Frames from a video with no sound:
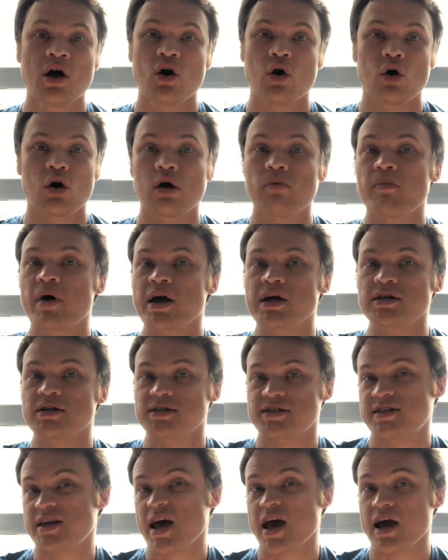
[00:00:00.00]
Or it might
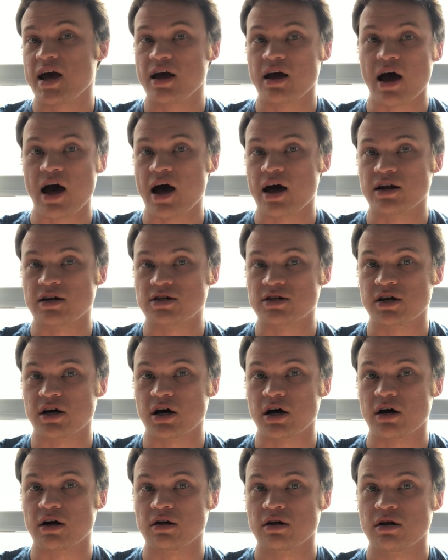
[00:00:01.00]
stay at
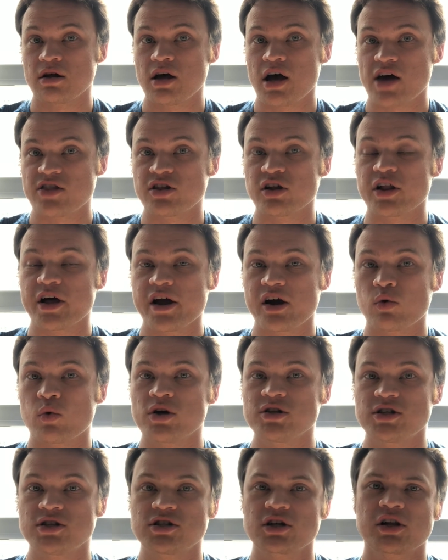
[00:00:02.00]
the layer
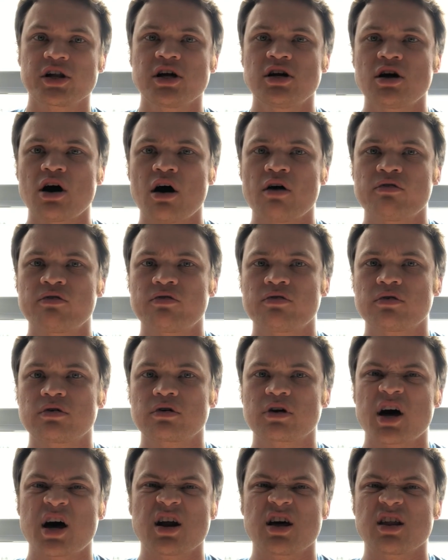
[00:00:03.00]
once it's cleaned off
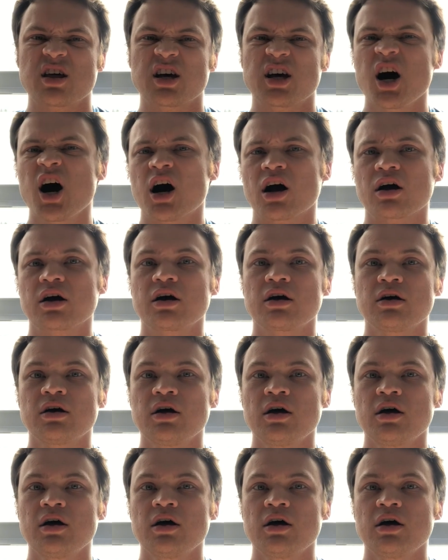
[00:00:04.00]
kind of the gunk.